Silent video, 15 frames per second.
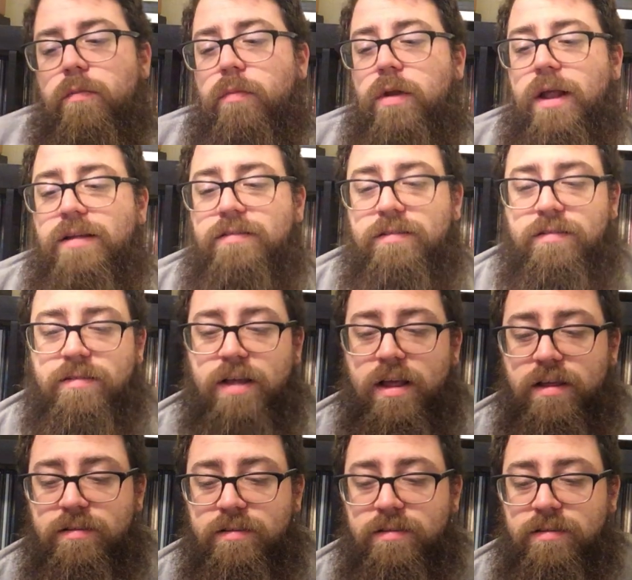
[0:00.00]
But as it
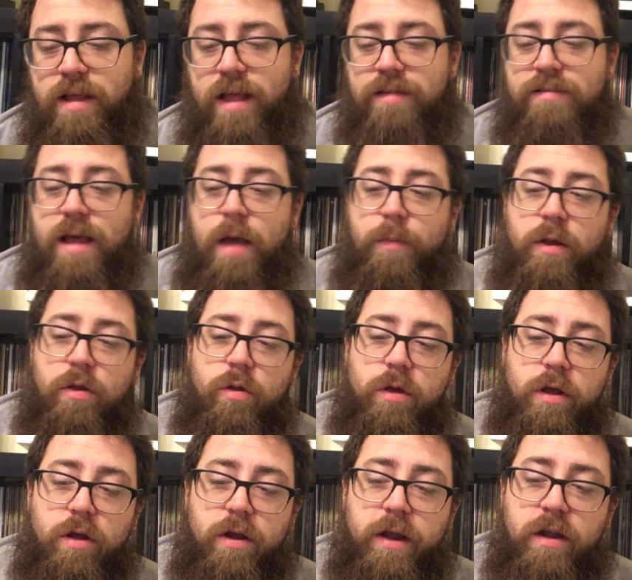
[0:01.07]
says, it says Happy New Year.